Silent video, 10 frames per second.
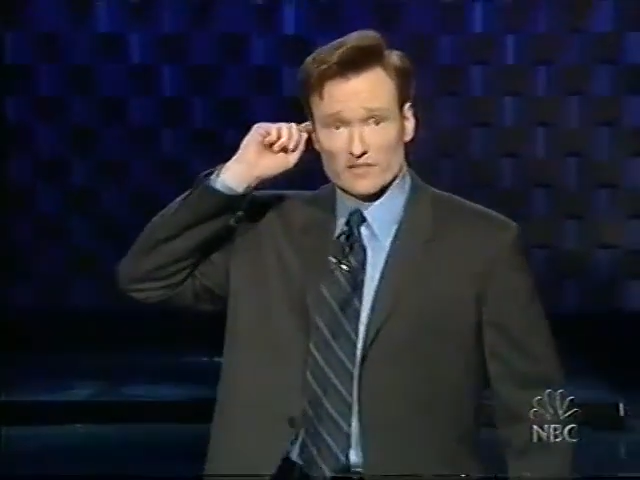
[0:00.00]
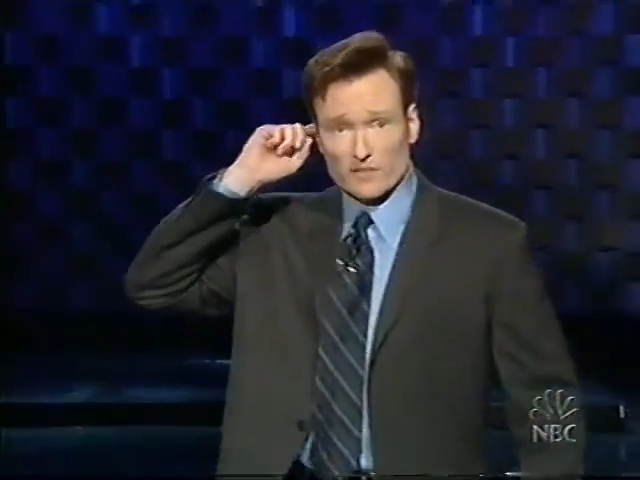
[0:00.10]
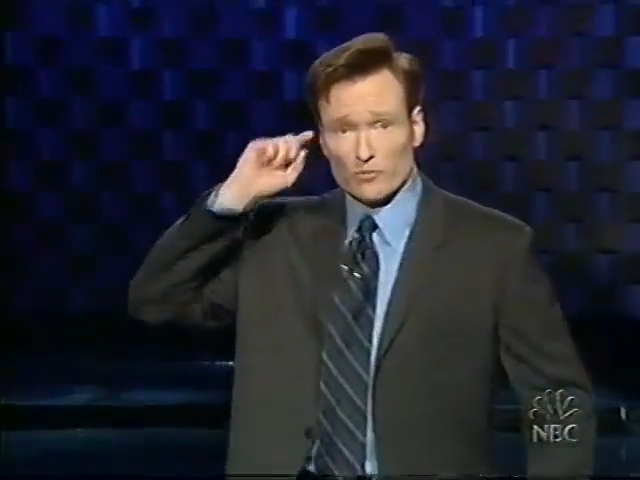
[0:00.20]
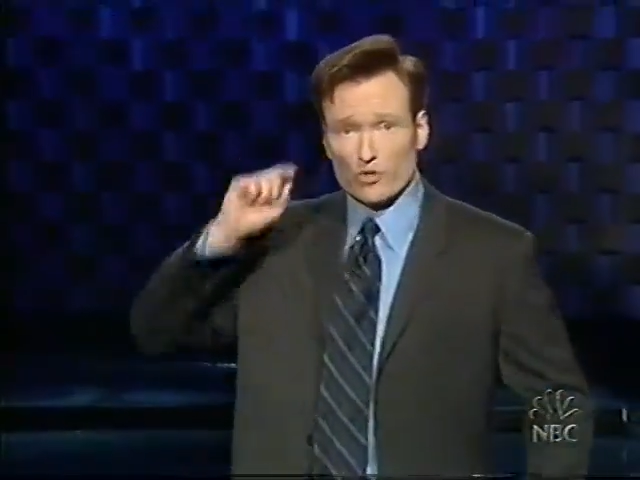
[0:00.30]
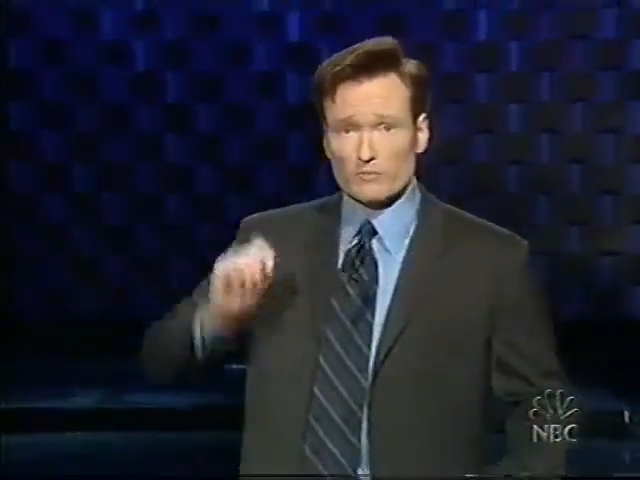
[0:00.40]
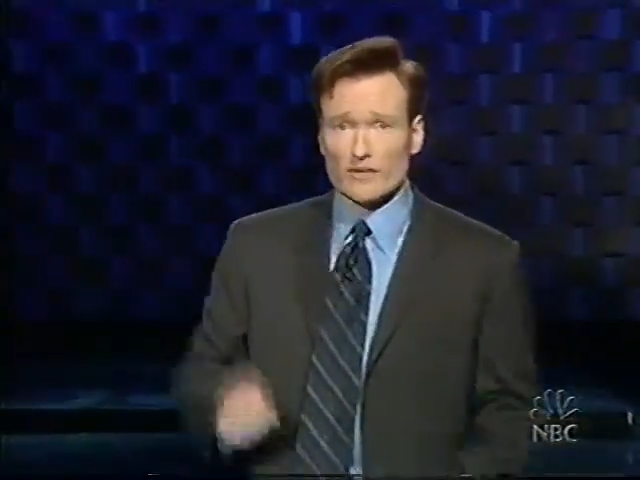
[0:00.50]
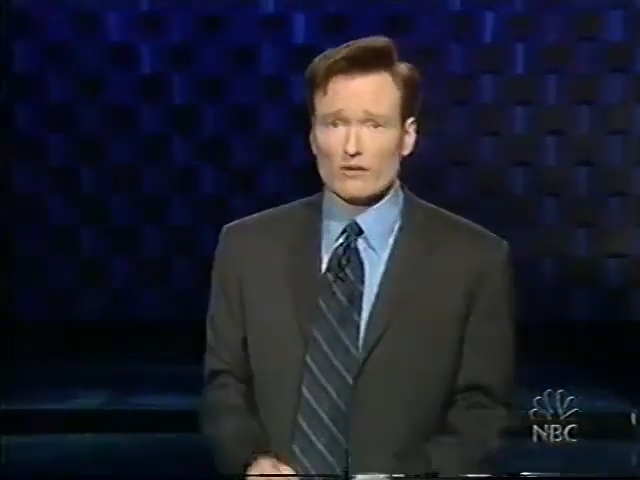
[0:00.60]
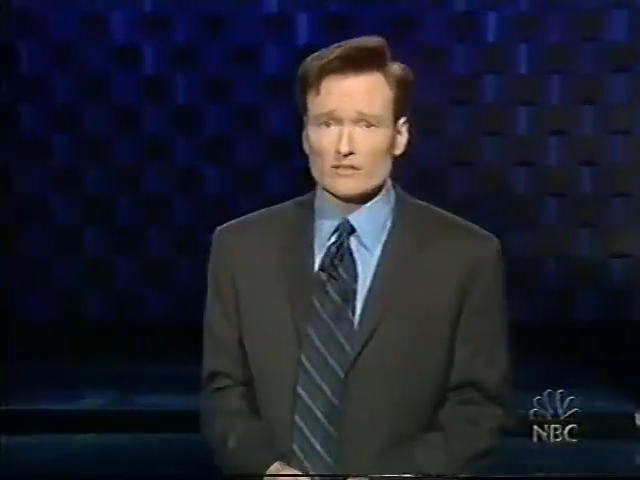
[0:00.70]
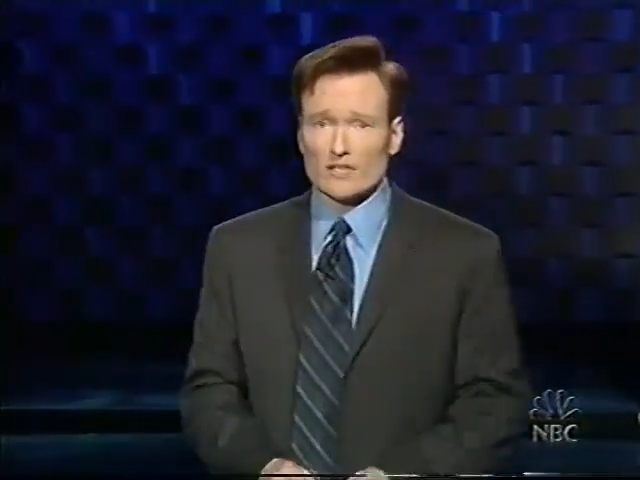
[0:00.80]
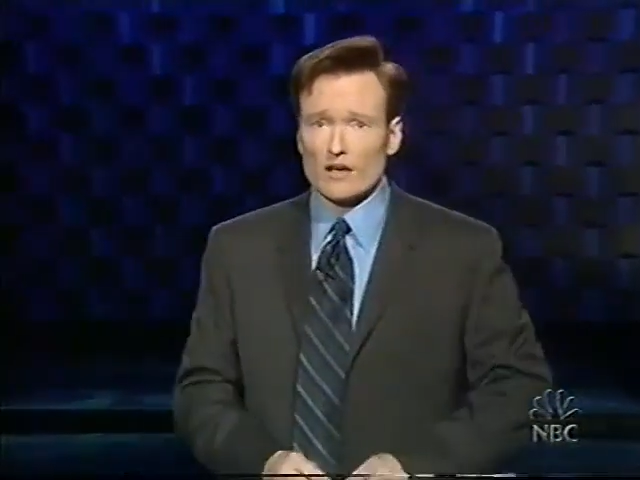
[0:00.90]
the book will be
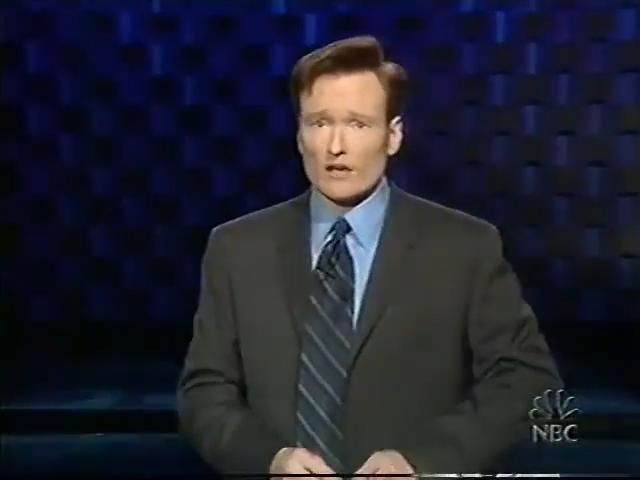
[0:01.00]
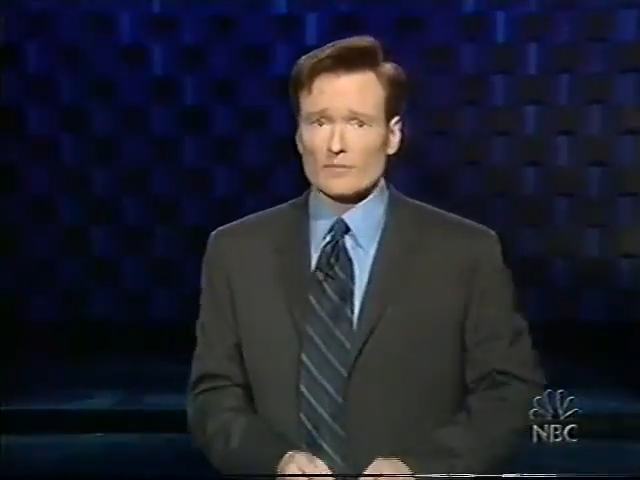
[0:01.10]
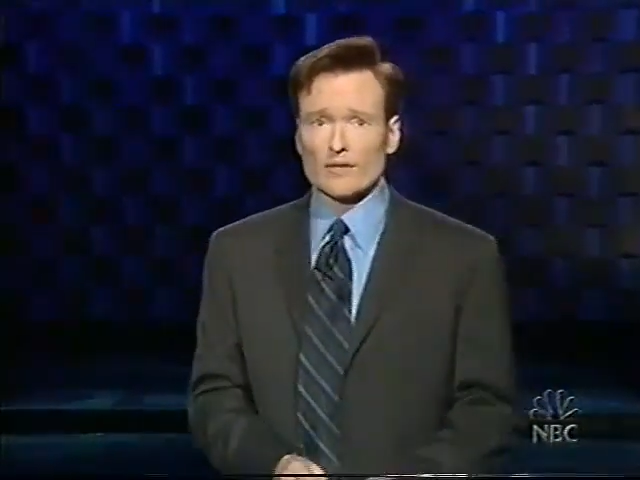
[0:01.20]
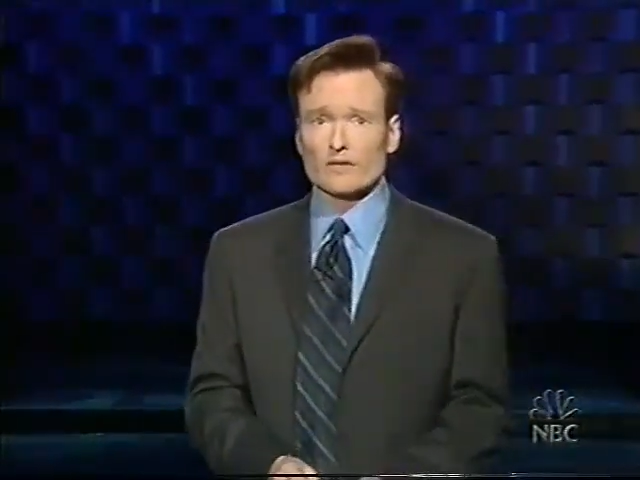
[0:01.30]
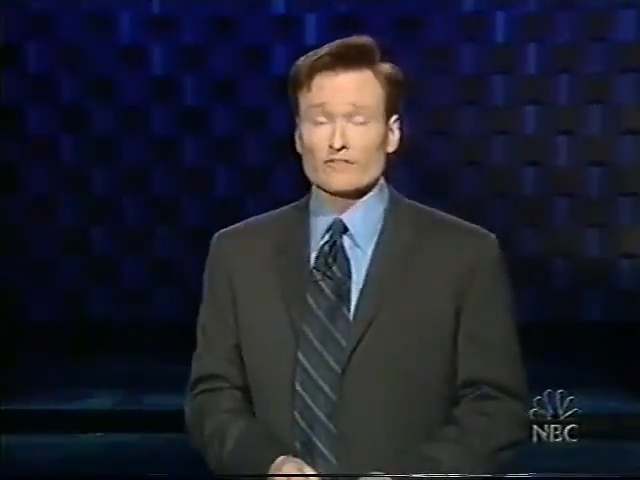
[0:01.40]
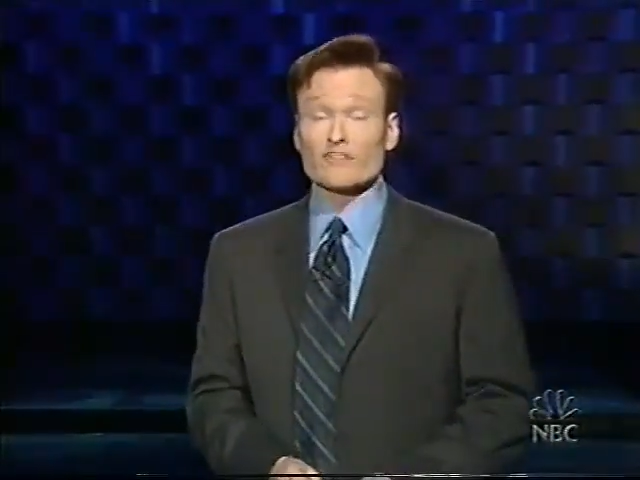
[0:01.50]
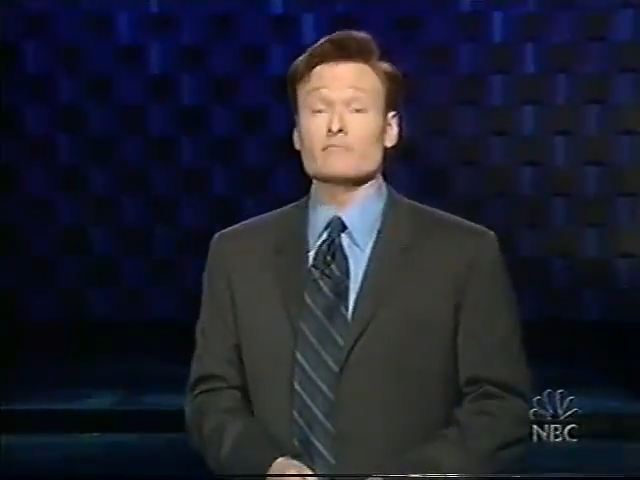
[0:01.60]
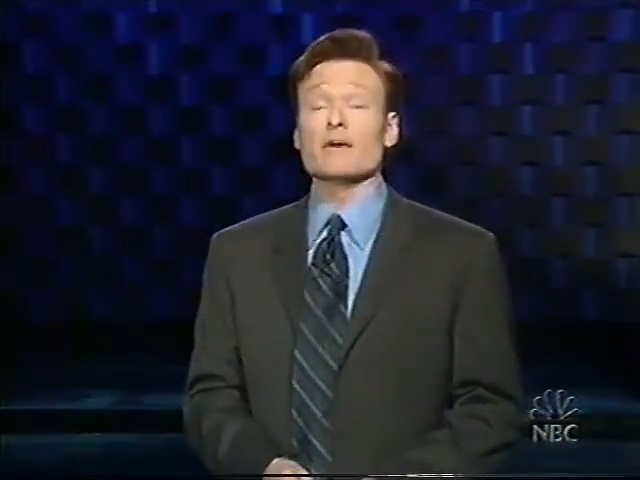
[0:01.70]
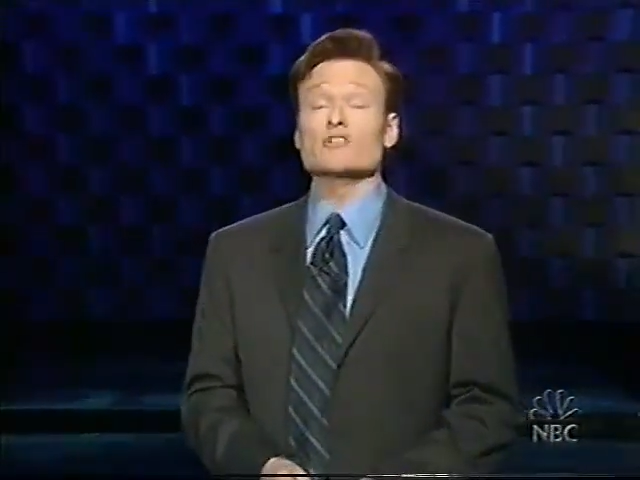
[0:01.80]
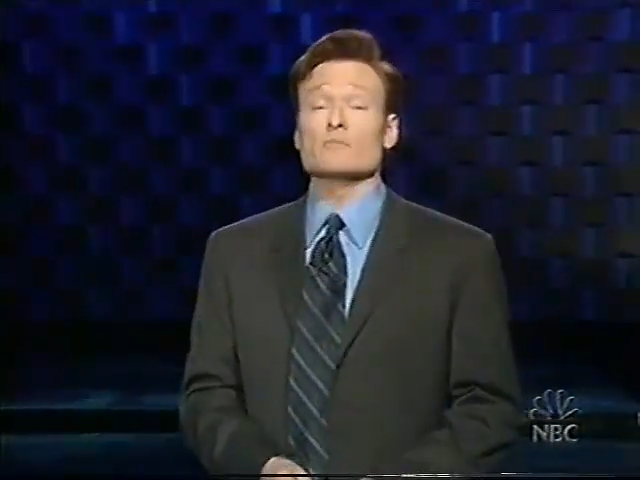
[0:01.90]
called The Autobiography
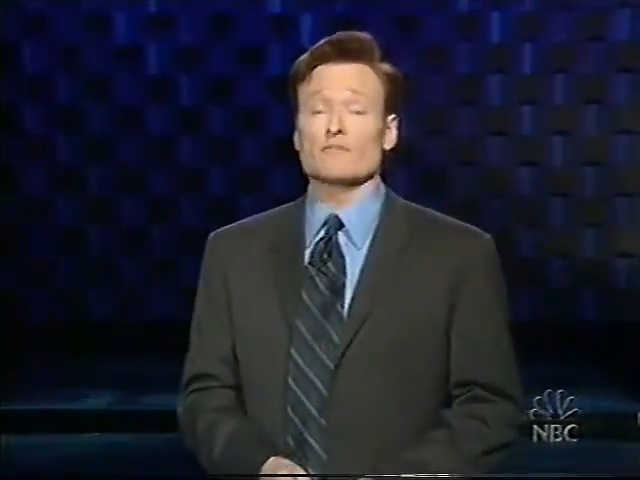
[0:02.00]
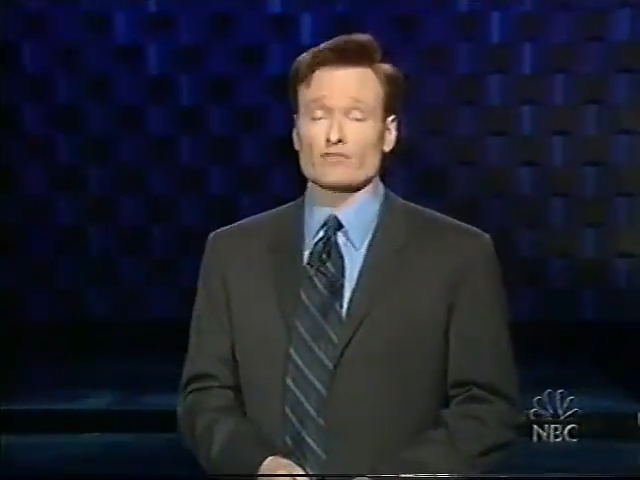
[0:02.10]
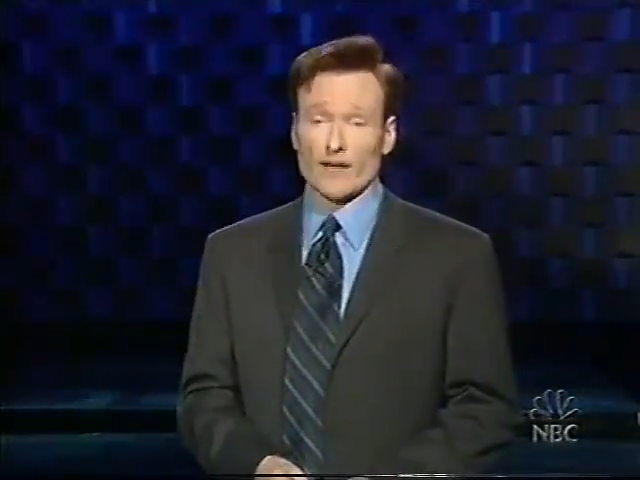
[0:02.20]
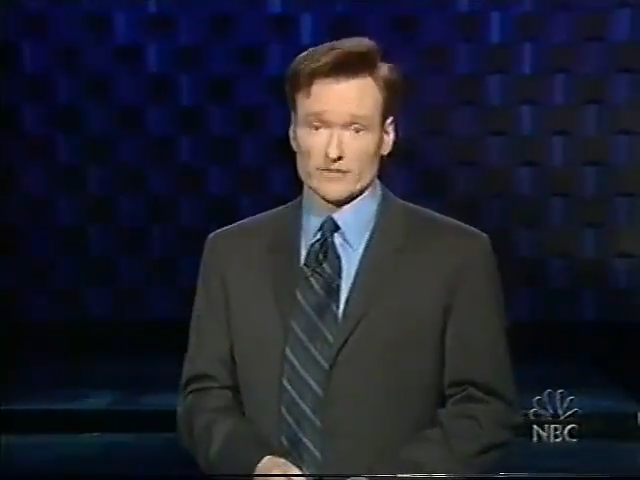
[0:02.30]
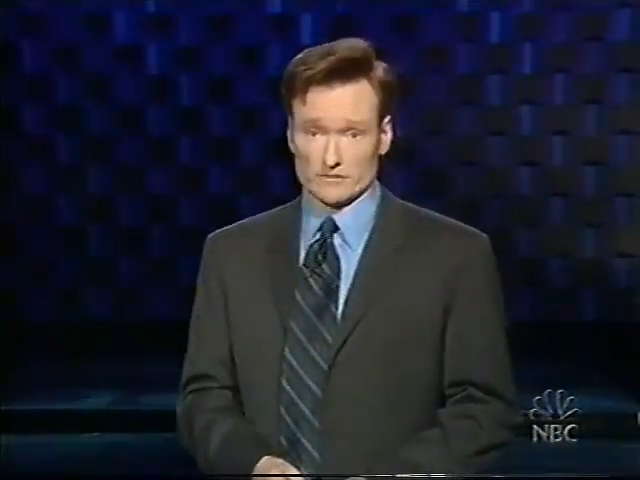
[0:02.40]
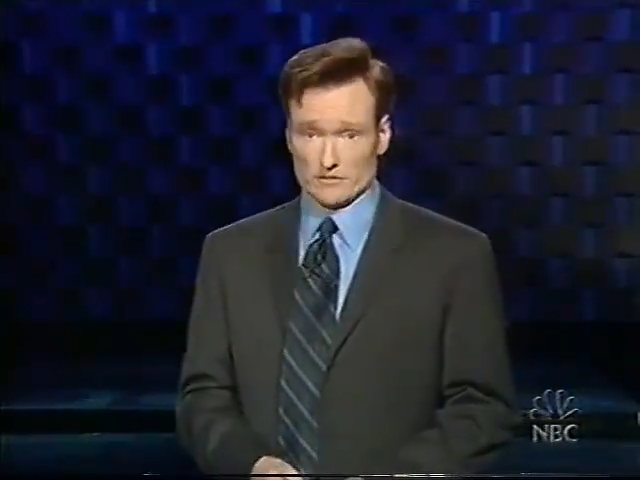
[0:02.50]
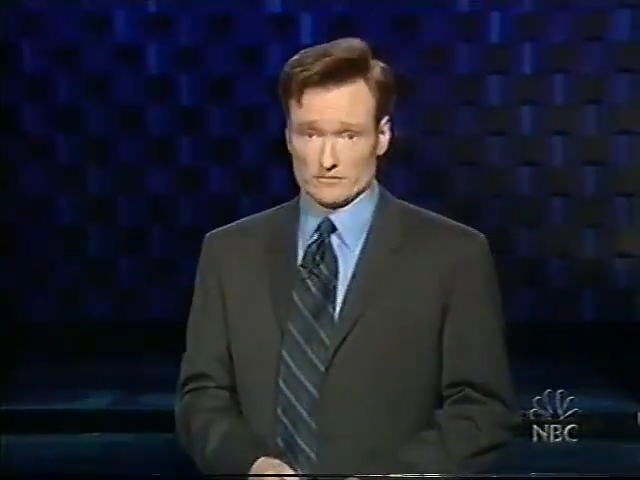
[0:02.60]
of Benjamin Franklin.